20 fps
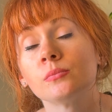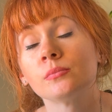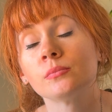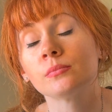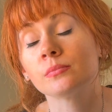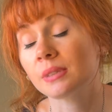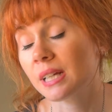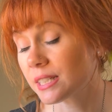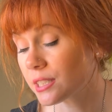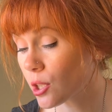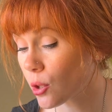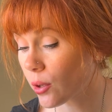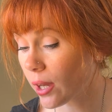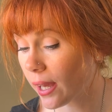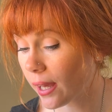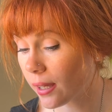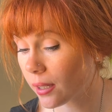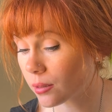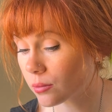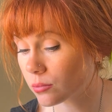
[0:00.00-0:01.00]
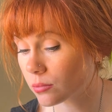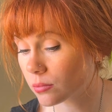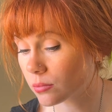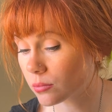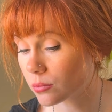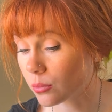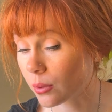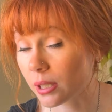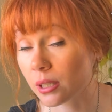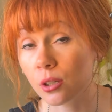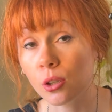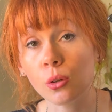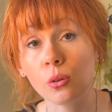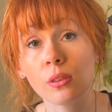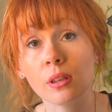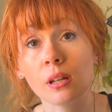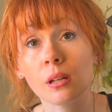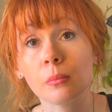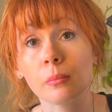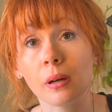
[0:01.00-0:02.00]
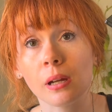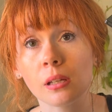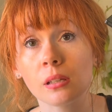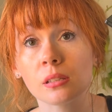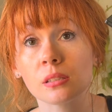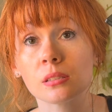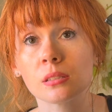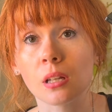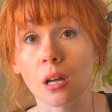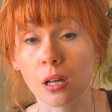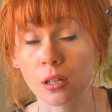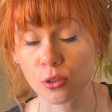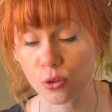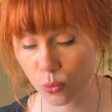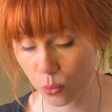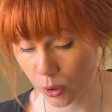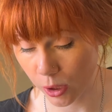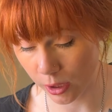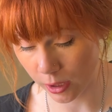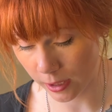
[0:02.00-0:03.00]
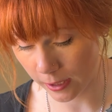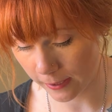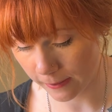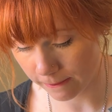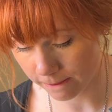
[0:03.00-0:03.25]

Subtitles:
That's okay. We knew that it might not work.